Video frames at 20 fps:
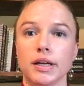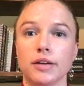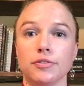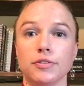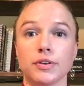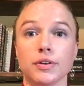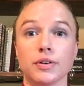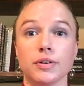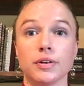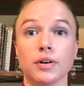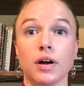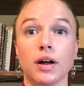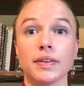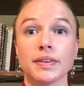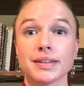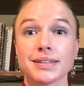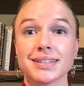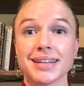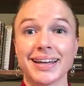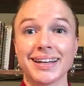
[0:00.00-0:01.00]
If you're on
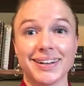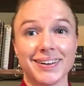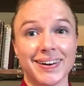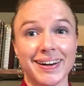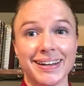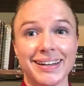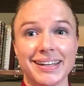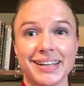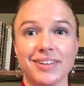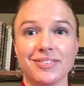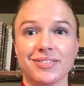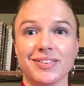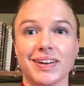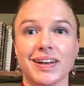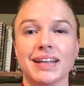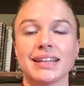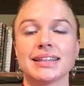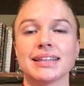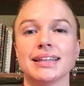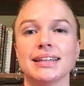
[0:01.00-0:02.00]
the site, great. If
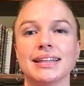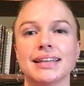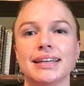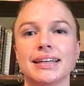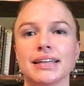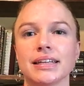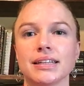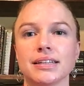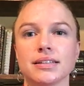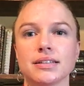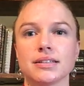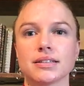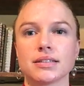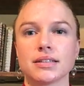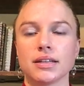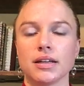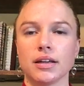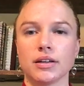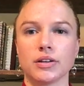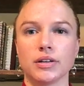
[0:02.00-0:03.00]
not, the link is
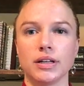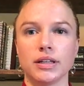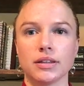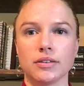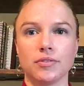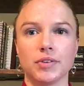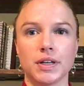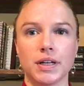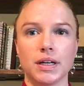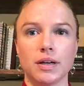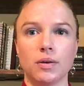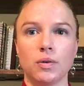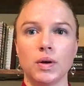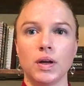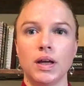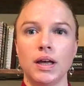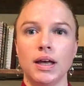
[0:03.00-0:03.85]
underneath the video.